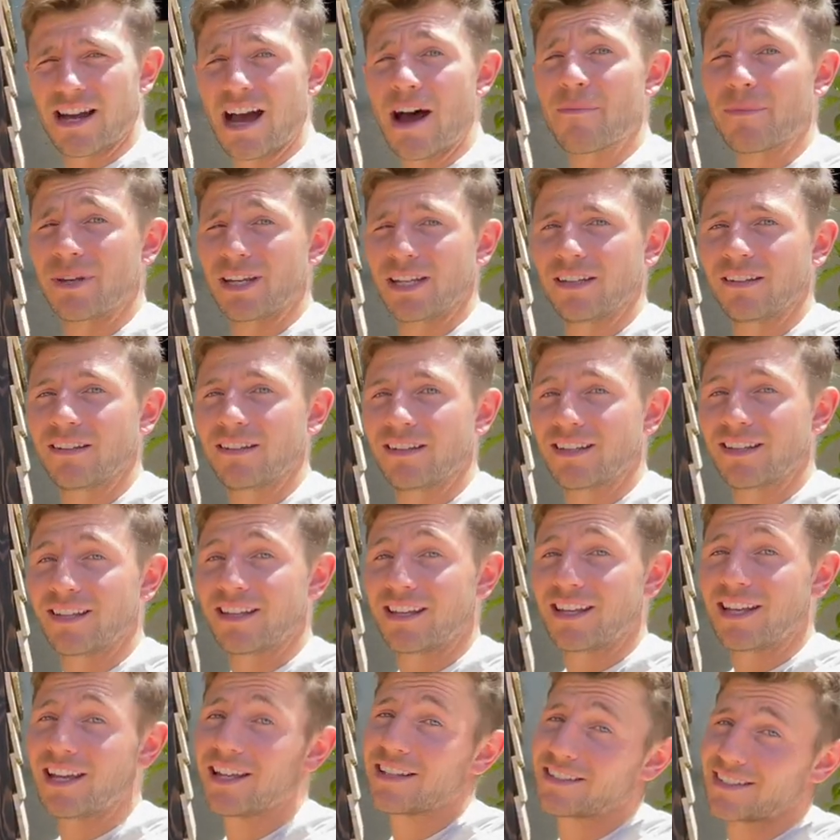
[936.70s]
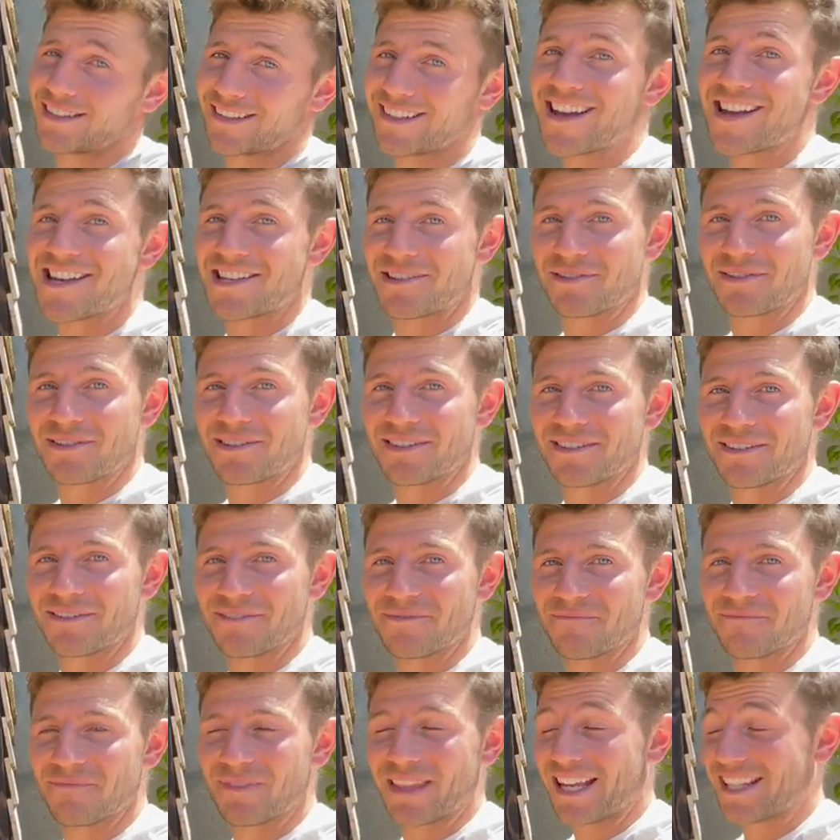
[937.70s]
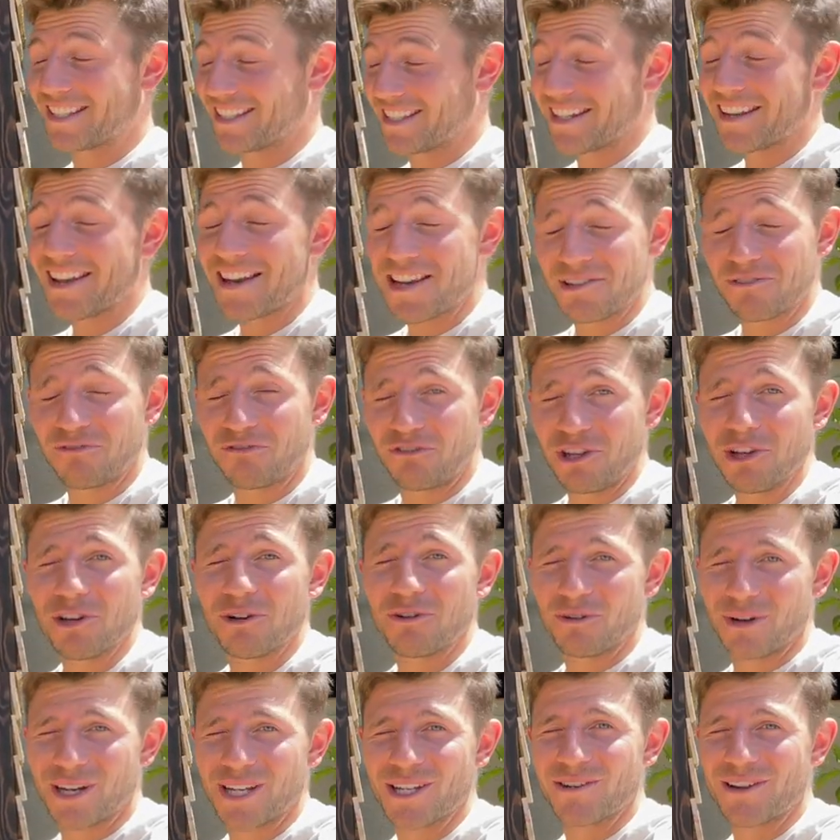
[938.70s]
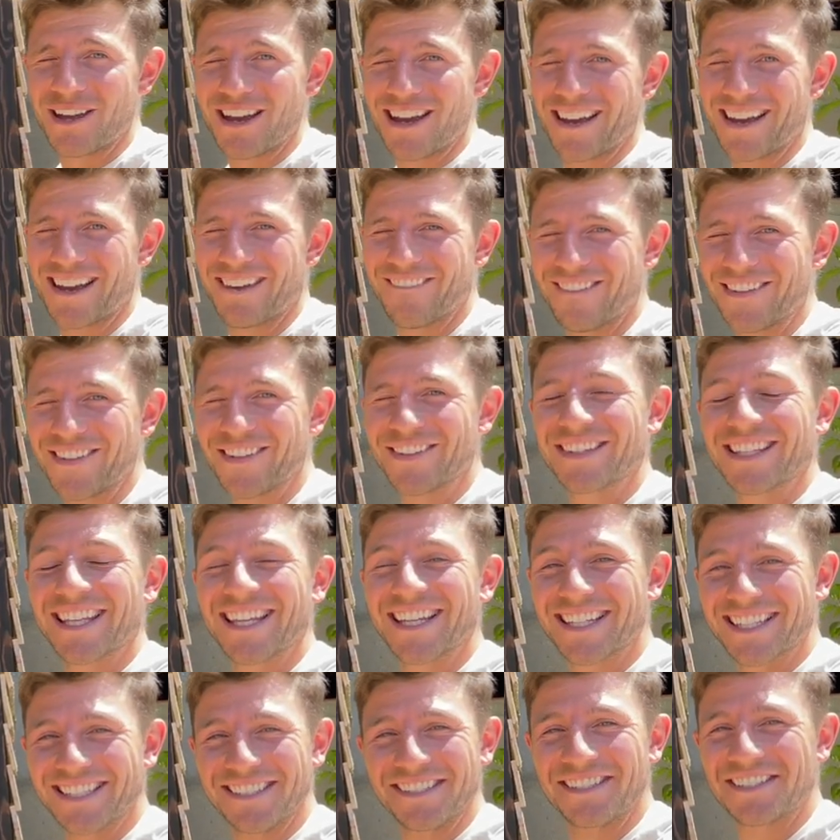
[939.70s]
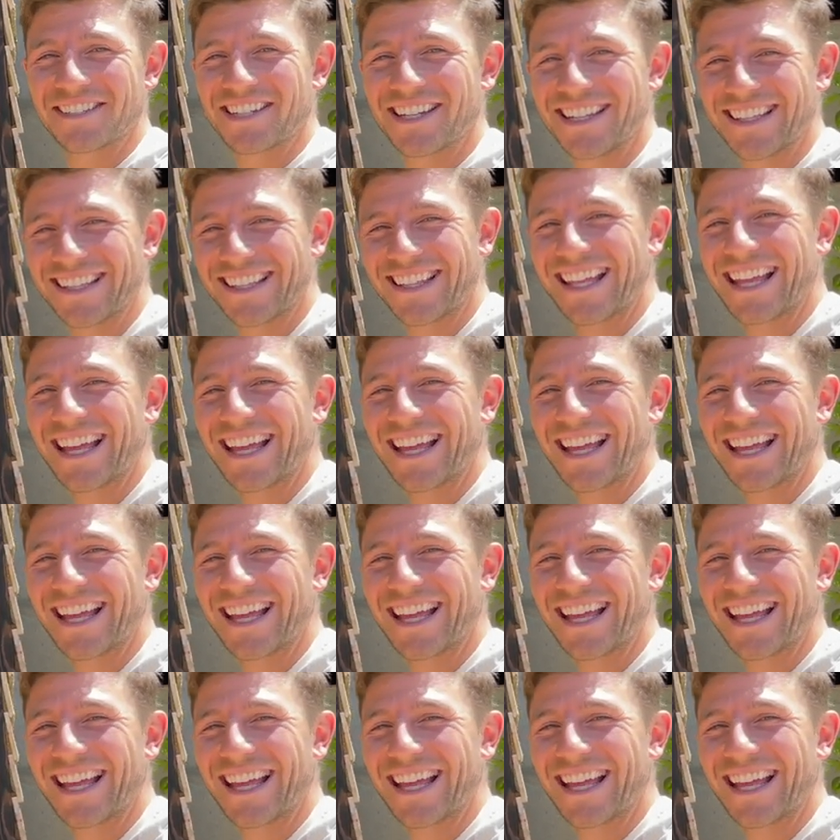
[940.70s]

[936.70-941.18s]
I mean, it's a nice view where you when you're taking a shit.